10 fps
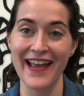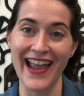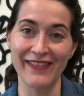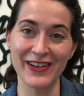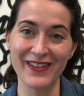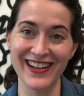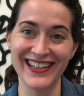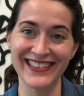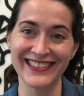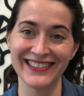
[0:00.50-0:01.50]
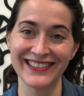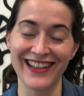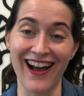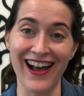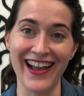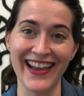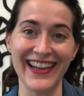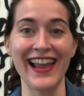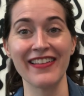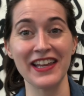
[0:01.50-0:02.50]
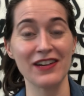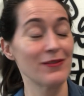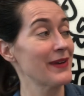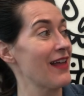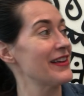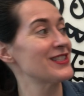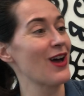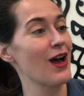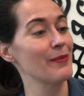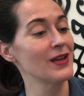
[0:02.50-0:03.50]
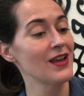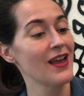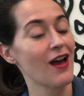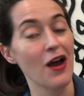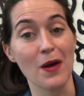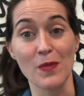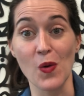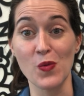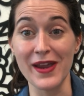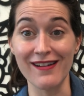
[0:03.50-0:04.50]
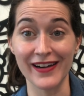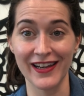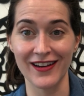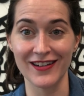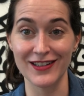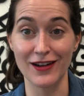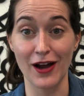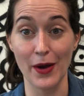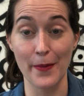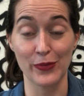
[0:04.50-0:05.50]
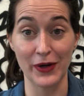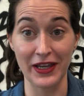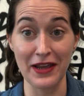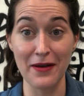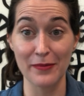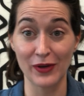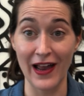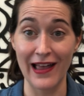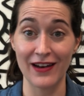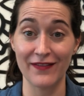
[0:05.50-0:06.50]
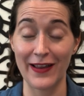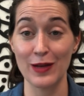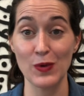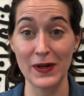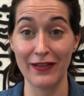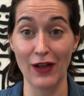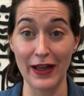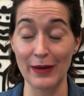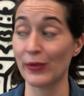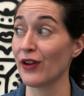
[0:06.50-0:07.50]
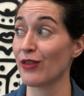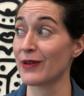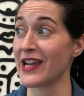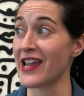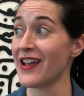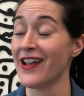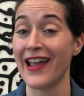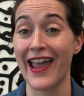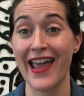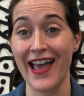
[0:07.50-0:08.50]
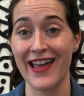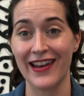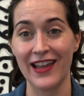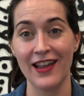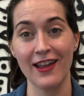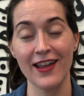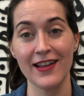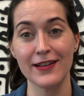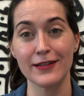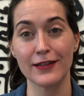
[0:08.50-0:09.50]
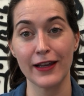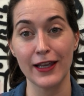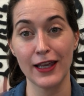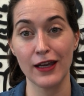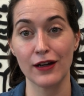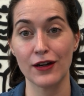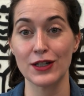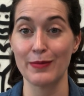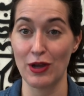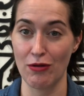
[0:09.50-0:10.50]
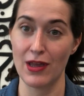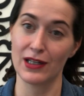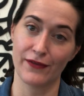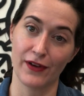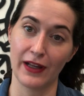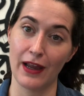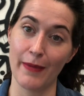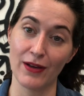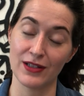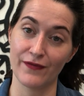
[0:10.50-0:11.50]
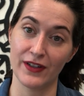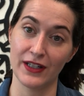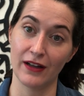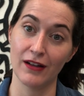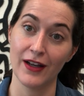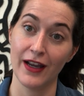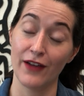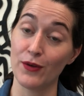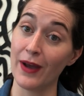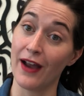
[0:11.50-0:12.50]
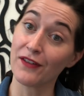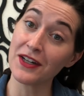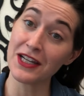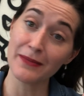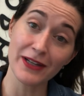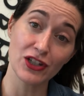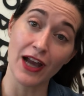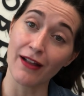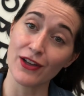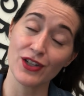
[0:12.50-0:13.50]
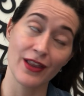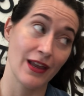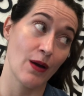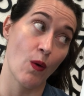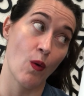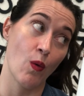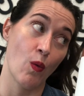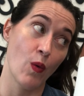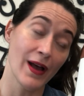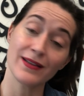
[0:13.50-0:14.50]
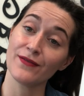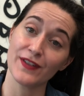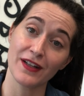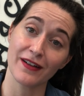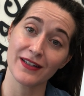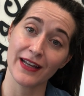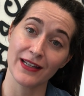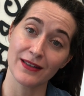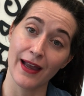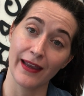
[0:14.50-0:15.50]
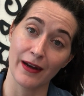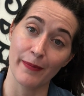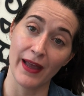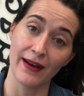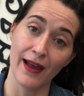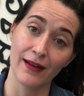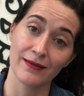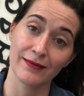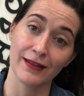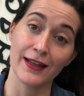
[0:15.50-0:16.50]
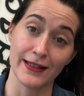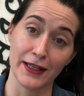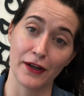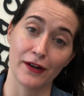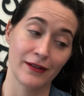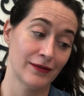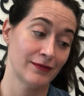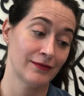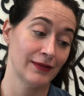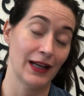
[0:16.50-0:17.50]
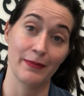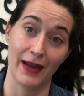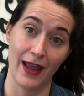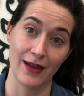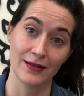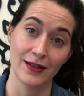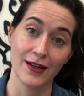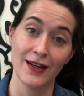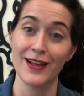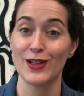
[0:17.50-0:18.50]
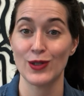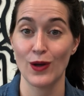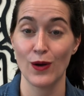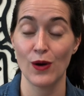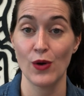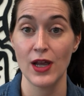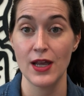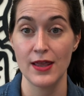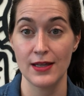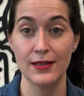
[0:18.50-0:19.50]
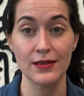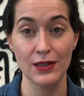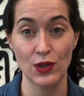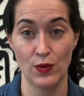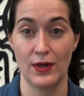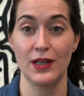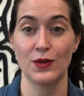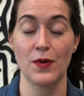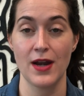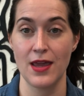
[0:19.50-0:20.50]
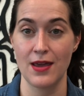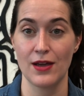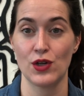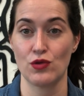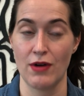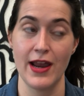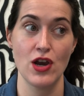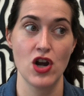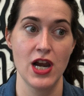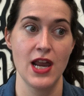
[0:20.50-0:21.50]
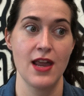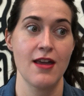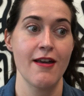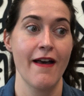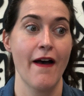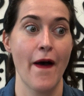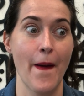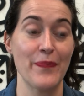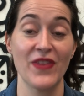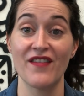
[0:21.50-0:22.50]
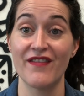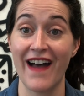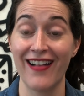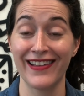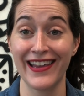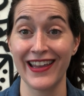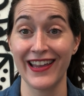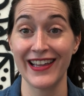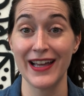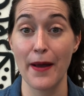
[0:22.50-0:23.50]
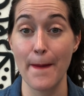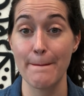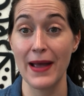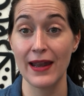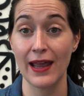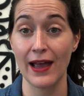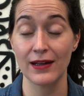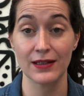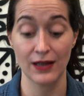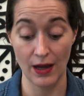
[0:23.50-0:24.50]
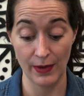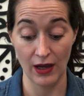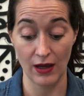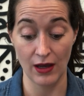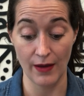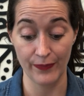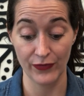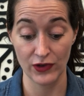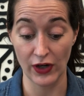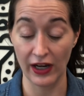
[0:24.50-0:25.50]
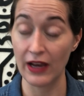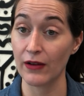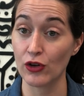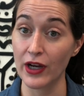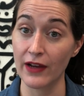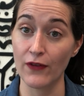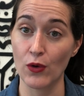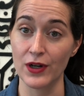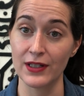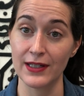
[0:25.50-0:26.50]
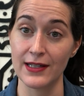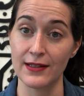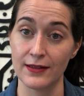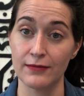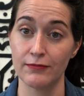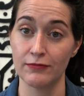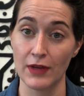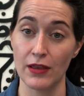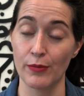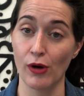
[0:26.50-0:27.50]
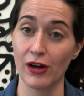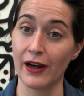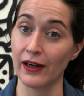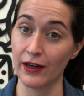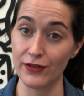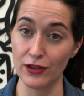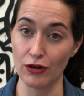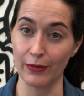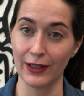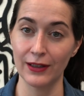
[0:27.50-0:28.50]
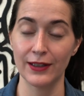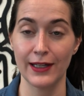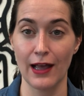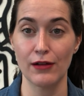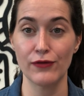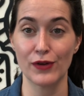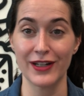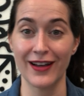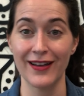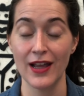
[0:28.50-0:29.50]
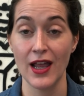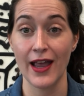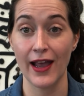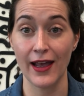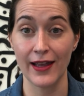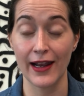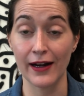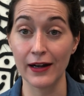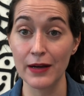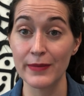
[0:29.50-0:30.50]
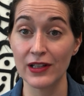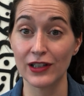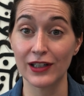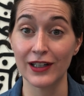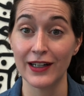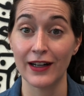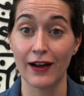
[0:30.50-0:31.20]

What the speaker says: Hey everyone! Hi, Kelly here from Kelly Som. We are here to talk Breaking Bread, available in lot number 3, and it is here to make you think differently about Zinfandel. If you ever need to be challenged to think what Zinfandel can taste like in a Pét Nat, it is here in my hand. So this is the 2020 Dry Creek Valley Pét Nat coming. Dry Creek, of course, is in the broader area of Sonoma in California, and Eric Miller,